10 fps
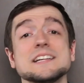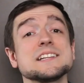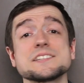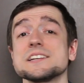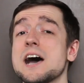
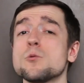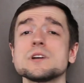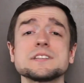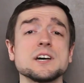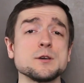Listen, I
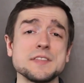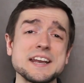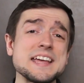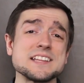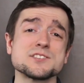wanna tell you
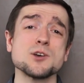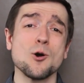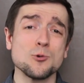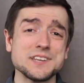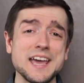that it's
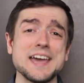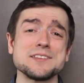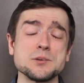okay